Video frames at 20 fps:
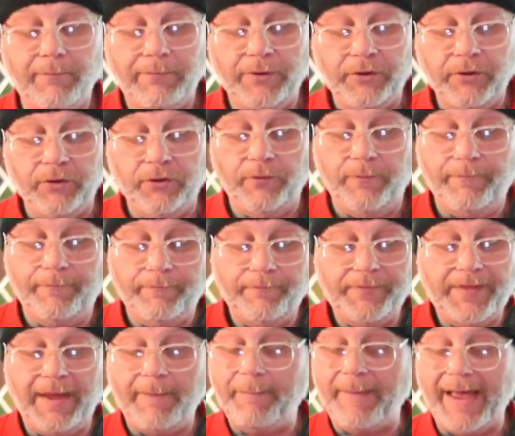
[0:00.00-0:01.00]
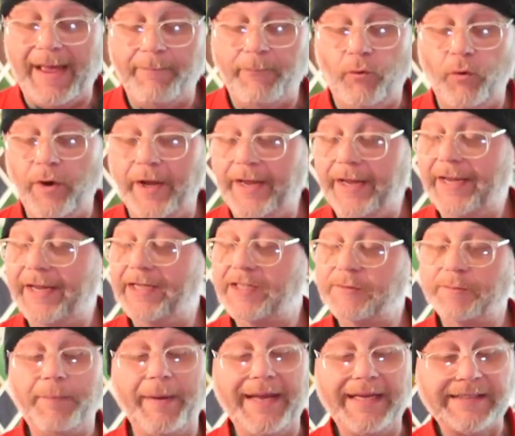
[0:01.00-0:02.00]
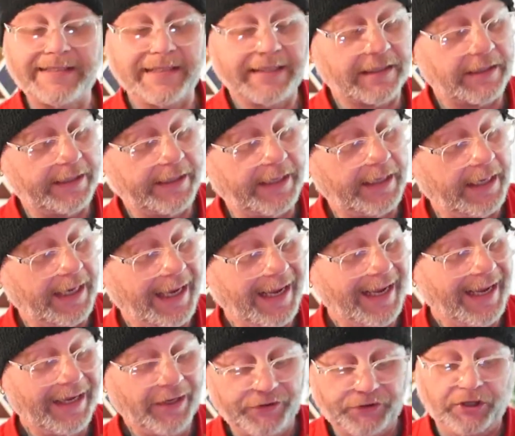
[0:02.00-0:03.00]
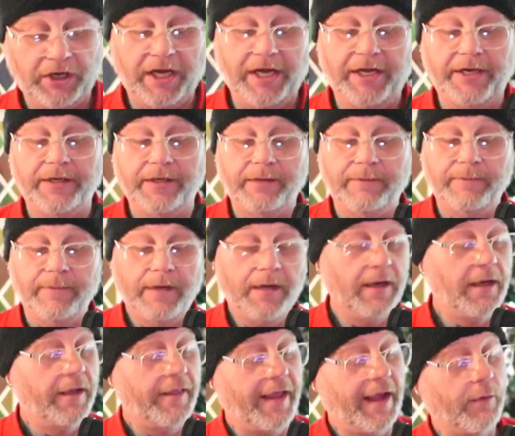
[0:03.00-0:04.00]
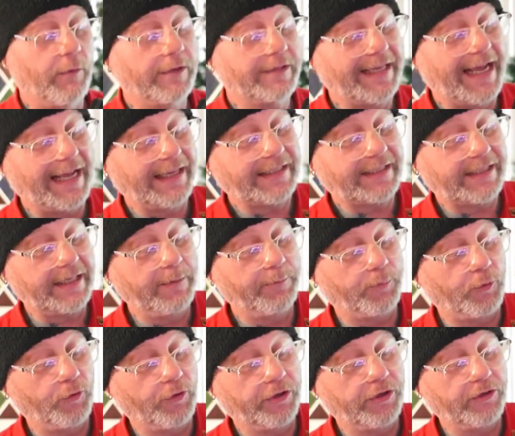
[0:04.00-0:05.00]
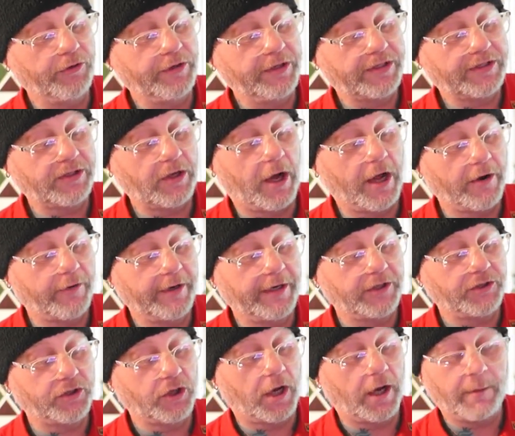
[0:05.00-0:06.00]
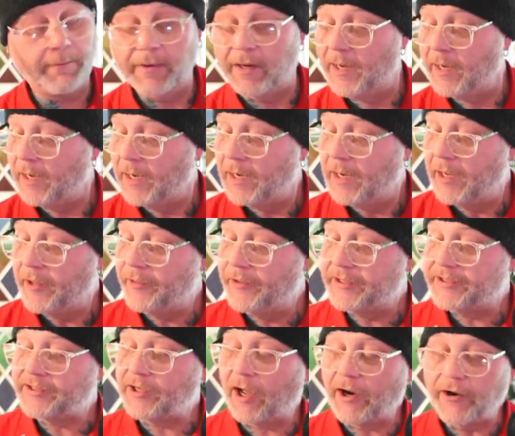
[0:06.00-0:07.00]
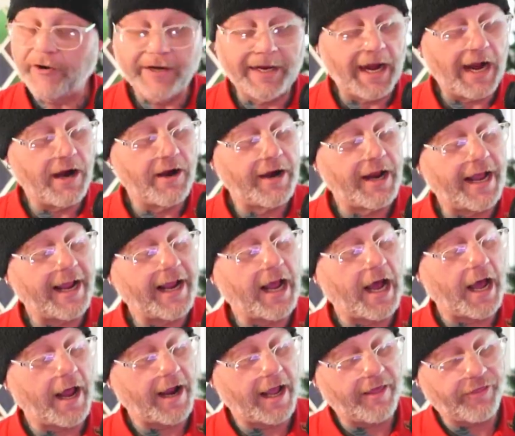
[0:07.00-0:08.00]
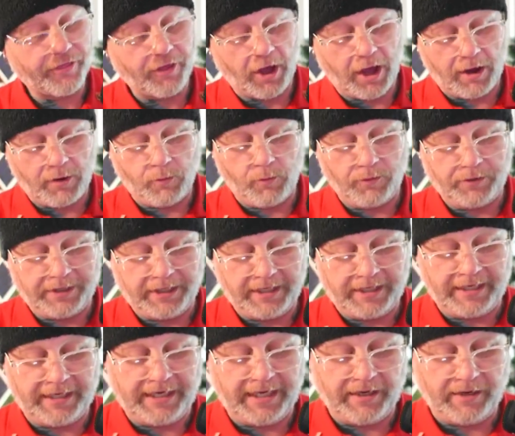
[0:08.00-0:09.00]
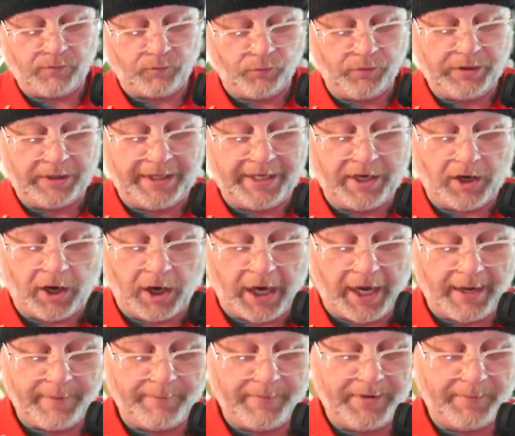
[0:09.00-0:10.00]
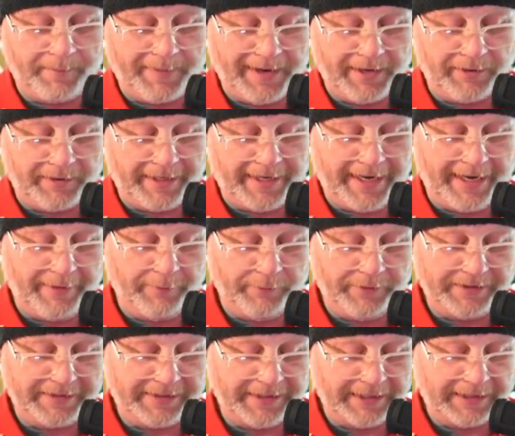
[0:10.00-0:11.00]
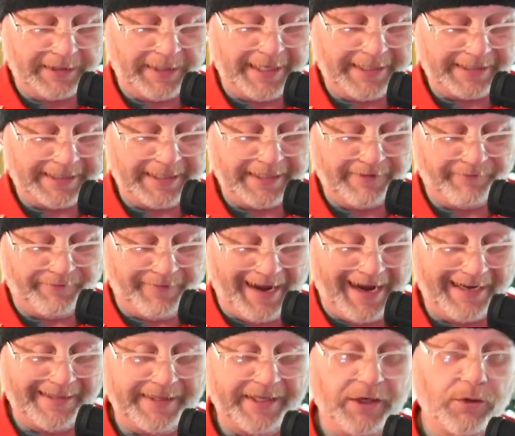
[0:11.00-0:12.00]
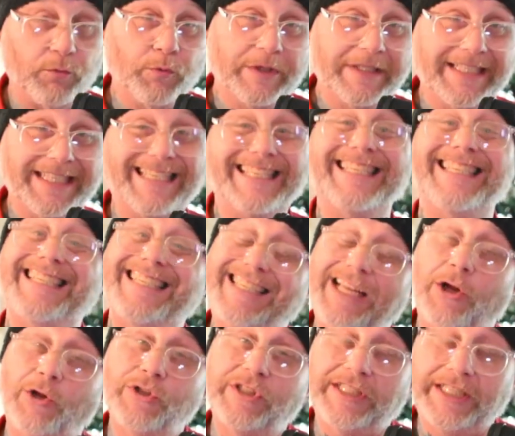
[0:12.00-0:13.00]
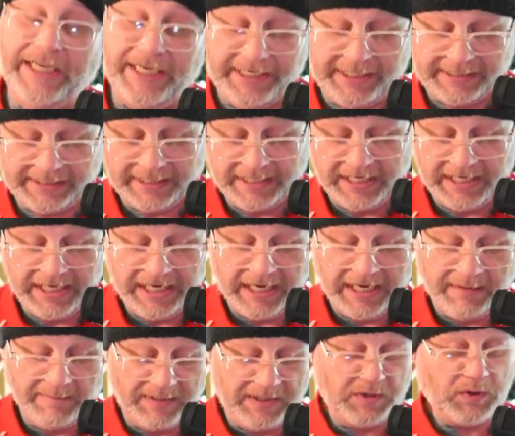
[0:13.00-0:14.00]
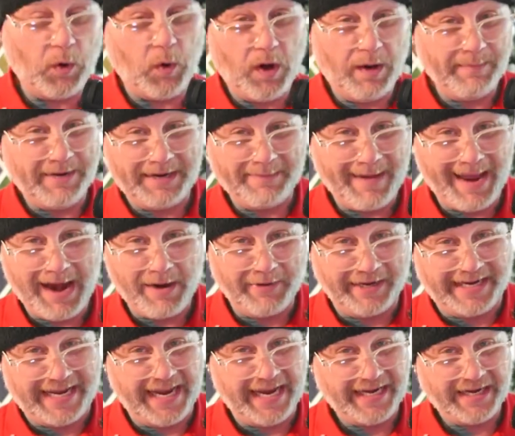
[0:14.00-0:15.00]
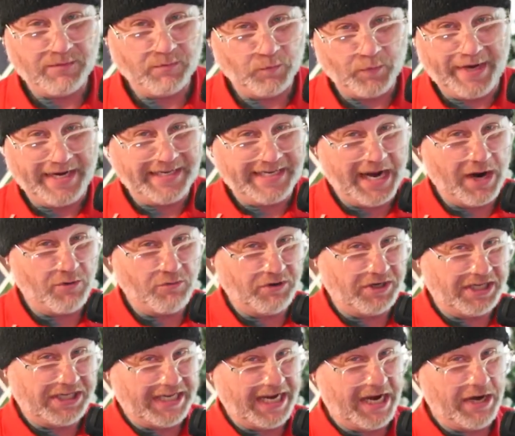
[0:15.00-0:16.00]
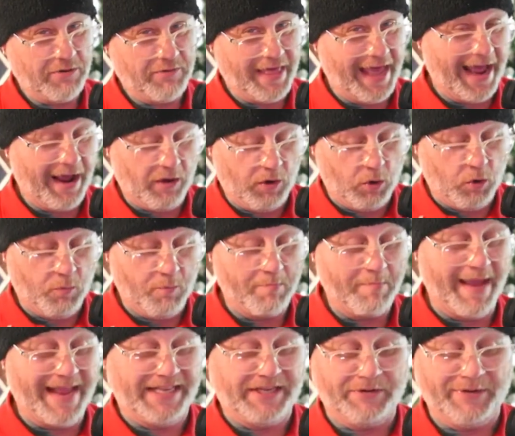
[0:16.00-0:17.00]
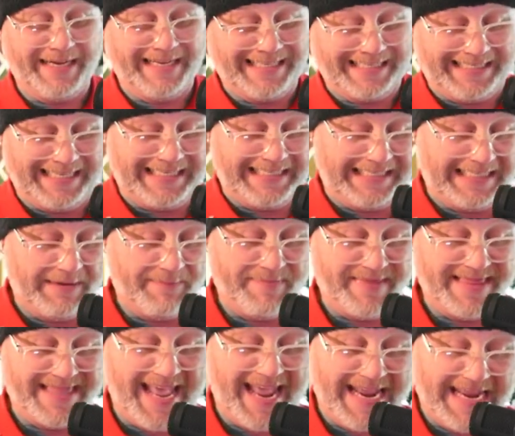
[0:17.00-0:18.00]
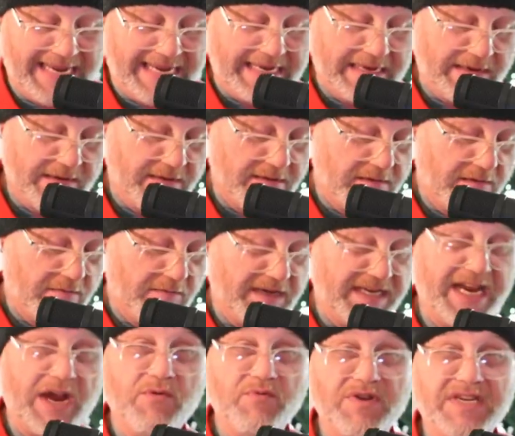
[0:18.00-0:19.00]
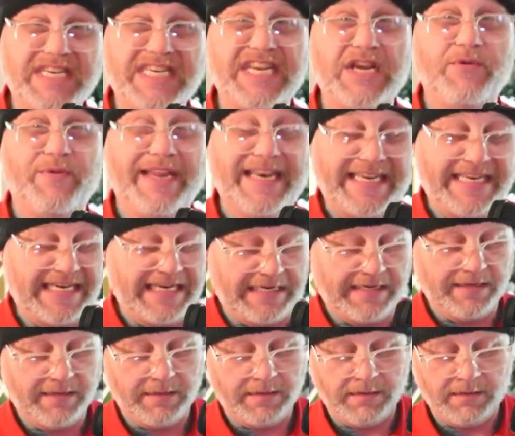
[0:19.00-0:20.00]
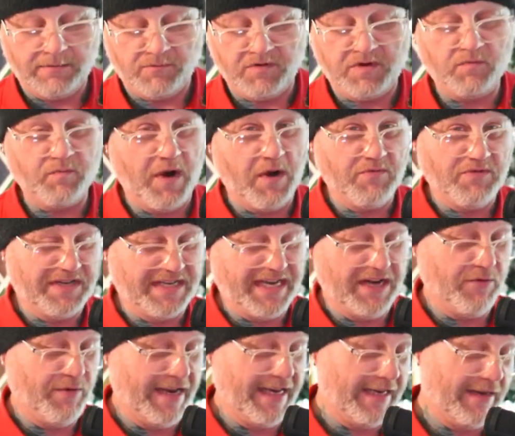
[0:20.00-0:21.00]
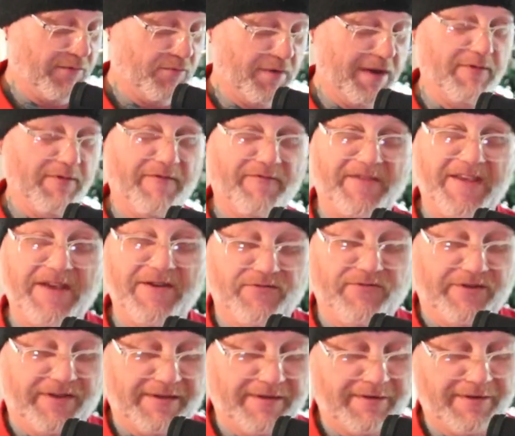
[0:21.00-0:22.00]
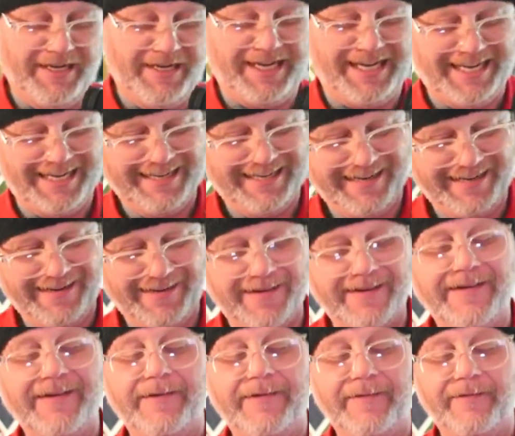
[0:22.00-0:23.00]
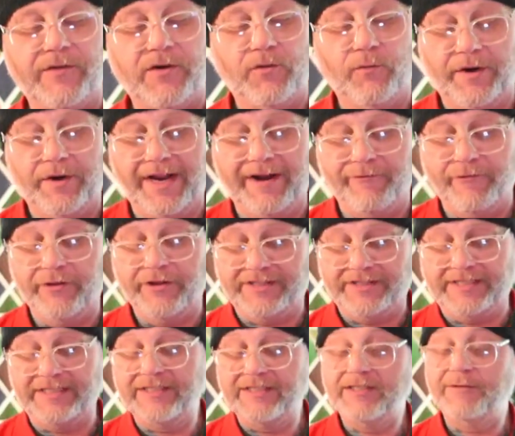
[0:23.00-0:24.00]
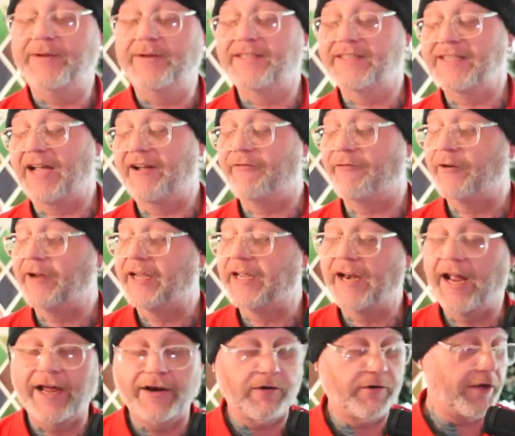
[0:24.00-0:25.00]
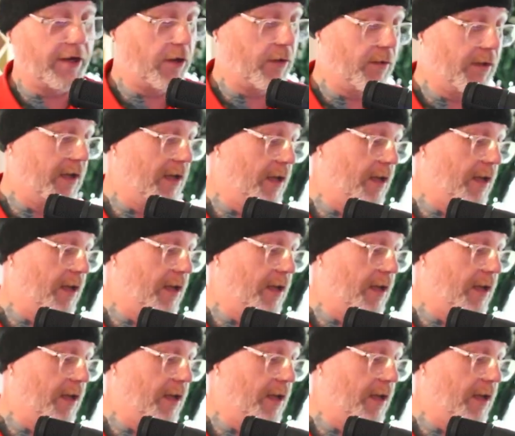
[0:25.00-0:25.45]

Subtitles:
Boom! That bad boy is basically done. That was that simple to do the soldering job. The soldering iron I got, I thought didn't get really hot, but apparently I was neglecting the fact that it was in Celsius. Because, I'm an American and we don't do that whole metric system thing. Don't do it. We won't do it. We refuse. Or whatever the system is. I forget. I don't know.